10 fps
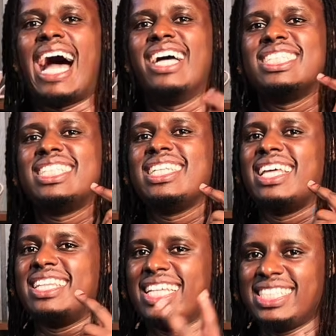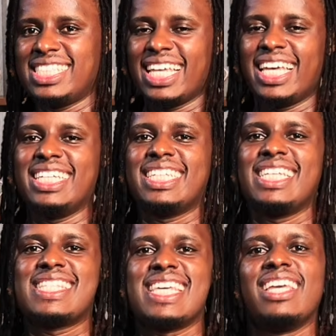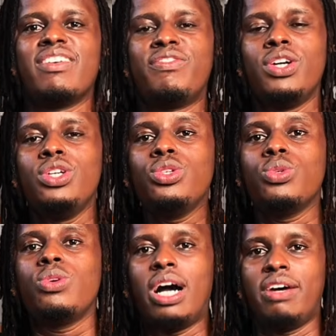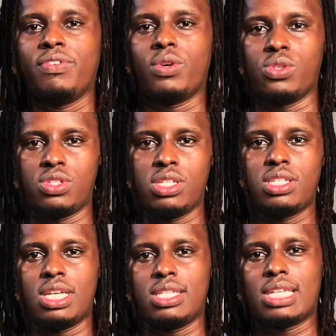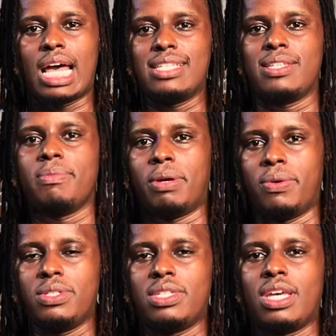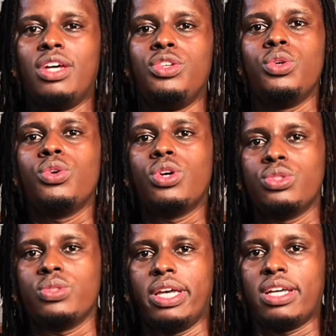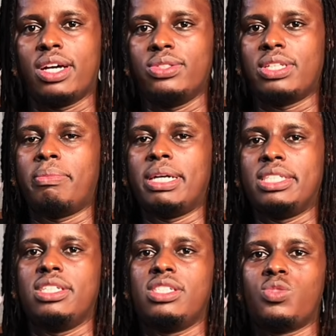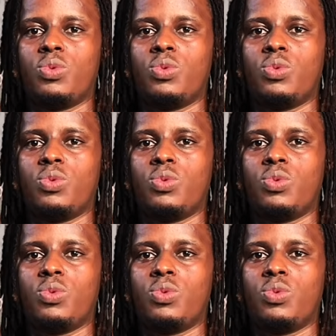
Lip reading: And the second key thing, for you to have consistency as a barista, you're going to encounter machines